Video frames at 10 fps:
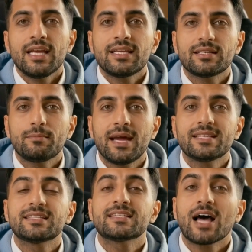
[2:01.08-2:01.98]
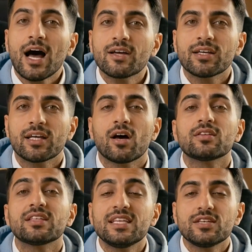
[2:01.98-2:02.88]
It depends entirely
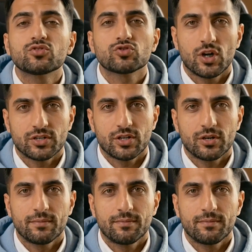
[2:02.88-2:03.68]
on the deal structure.